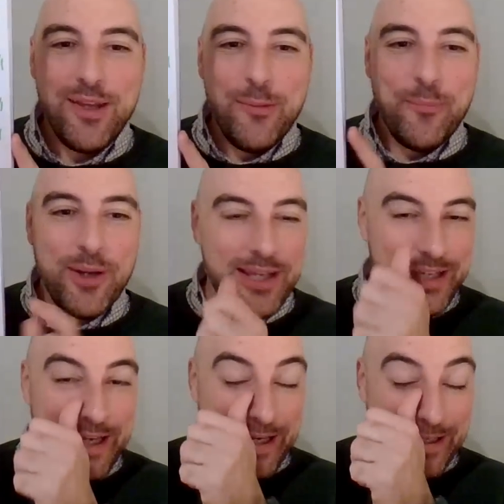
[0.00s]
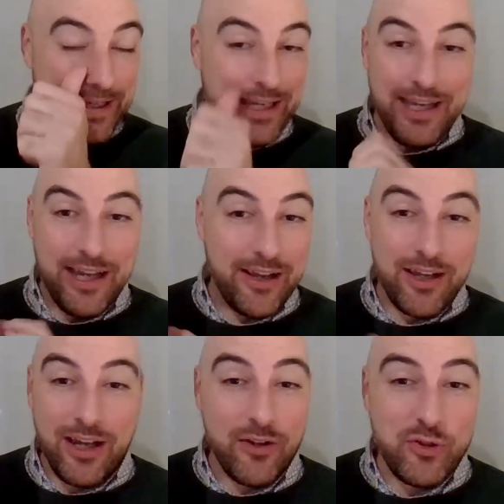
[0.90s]
But yeah,
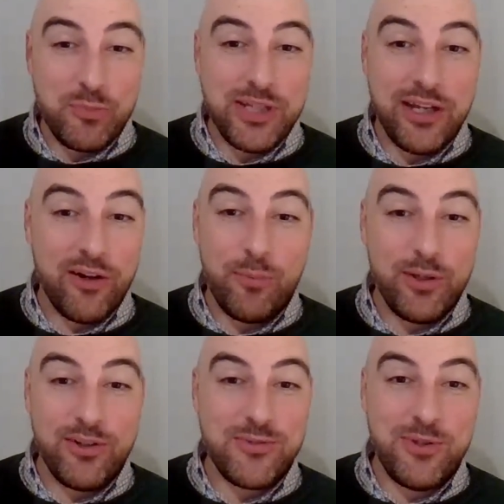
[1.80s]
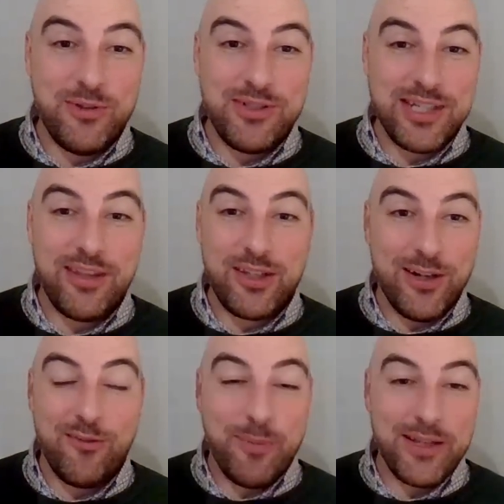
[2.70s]
100%, I'll be honest with you and say the
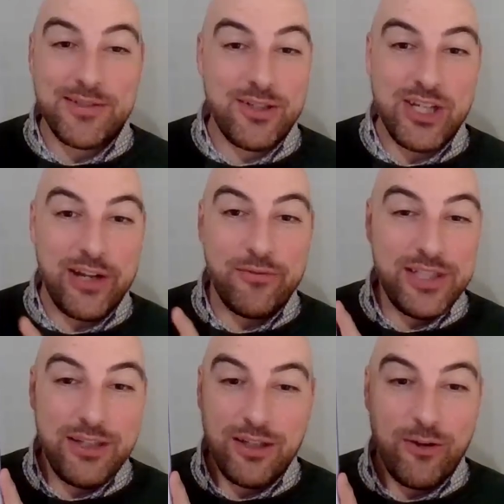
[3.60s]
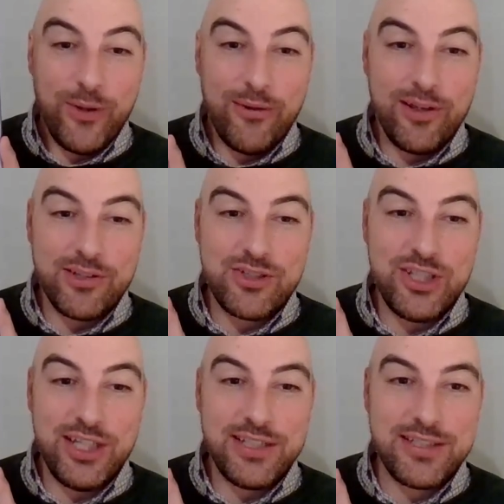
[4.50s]
golf bets on the channel didn't go well last
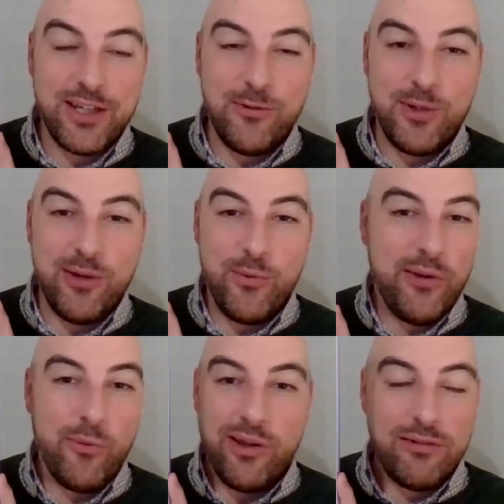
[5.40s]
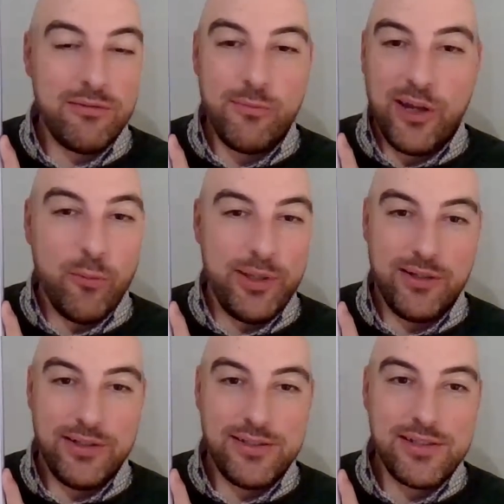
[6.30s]
year, so we're well
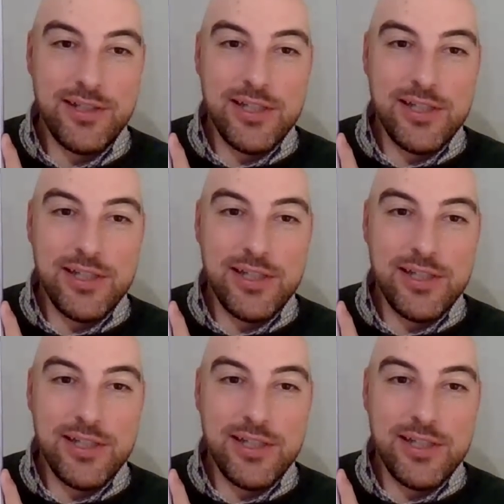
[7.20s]
behind.